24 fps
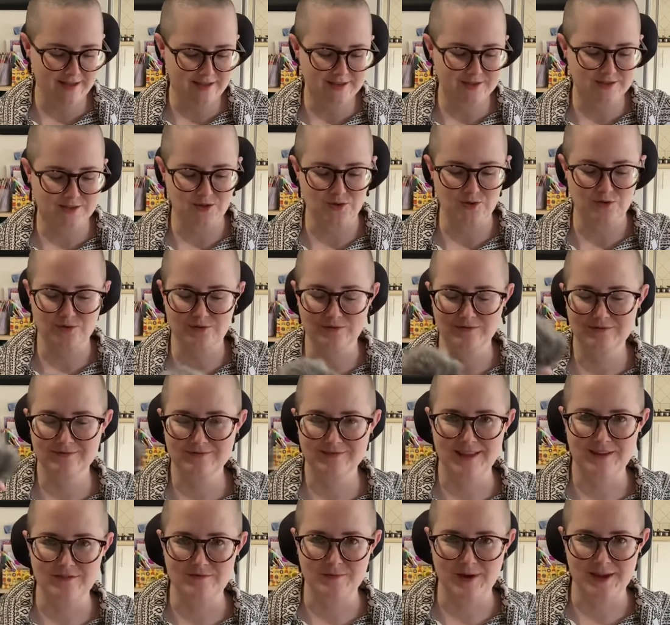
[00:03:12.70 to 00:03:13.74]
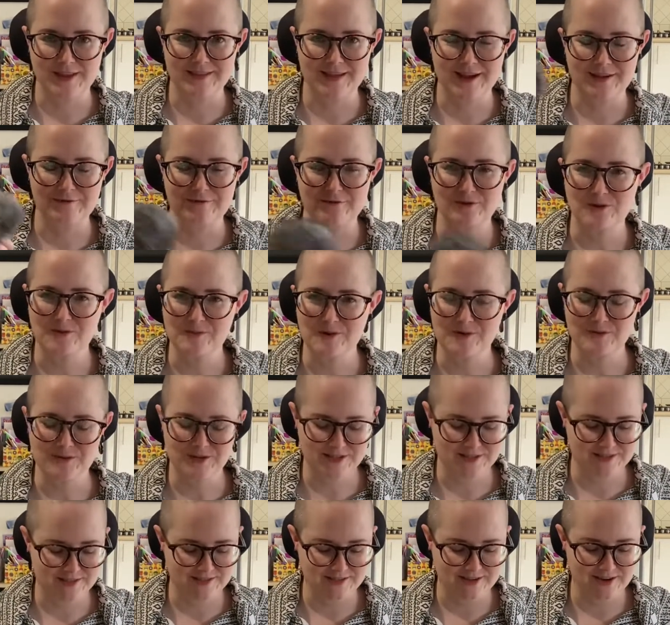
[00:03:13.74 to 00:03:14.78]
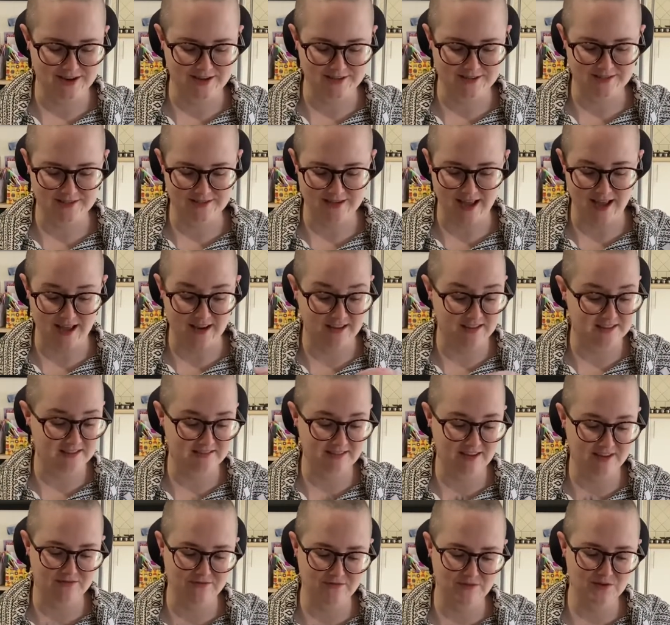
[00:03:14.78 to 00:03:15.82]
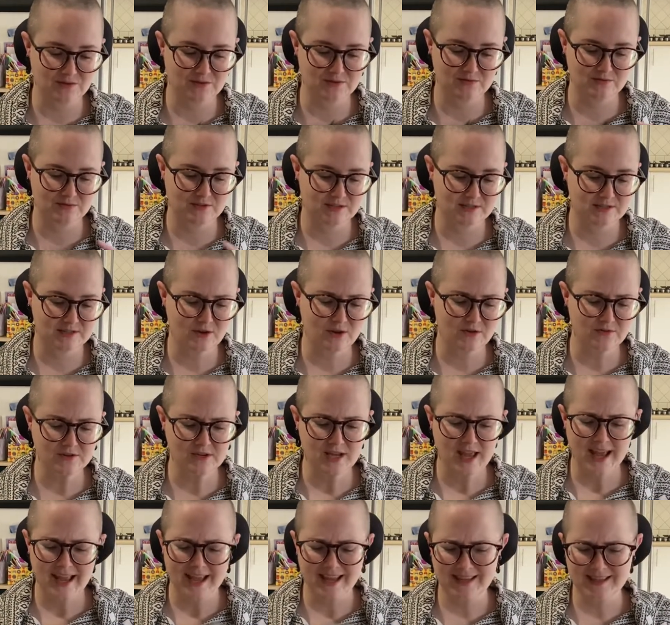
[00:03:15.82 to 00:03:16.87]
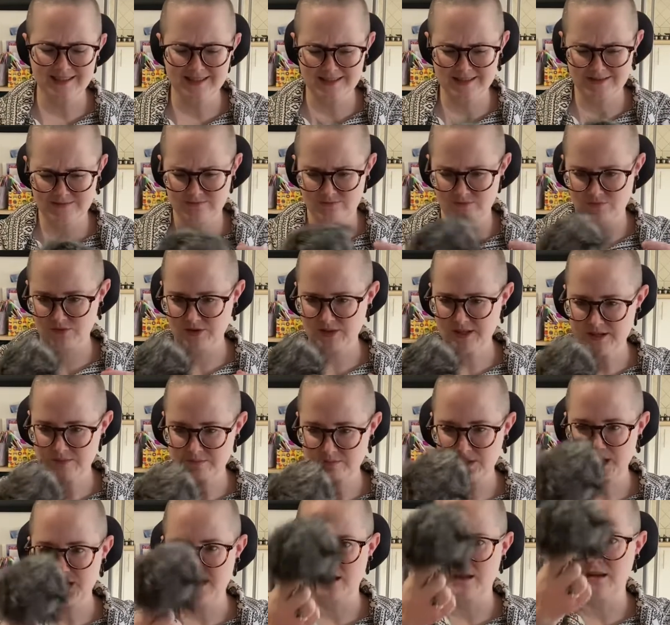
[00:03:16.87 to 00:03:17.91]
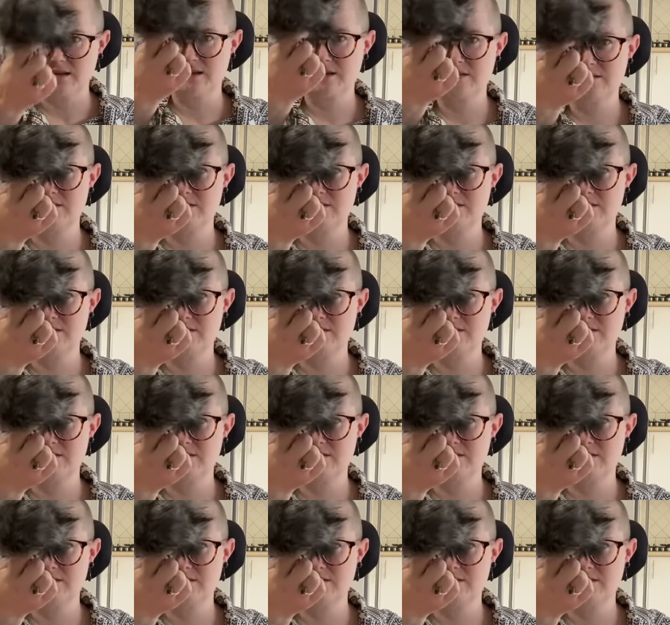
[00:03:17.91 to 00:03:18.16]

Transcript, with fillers: So they've made that for me, which is nice. And it, it feels really soft. It's really big.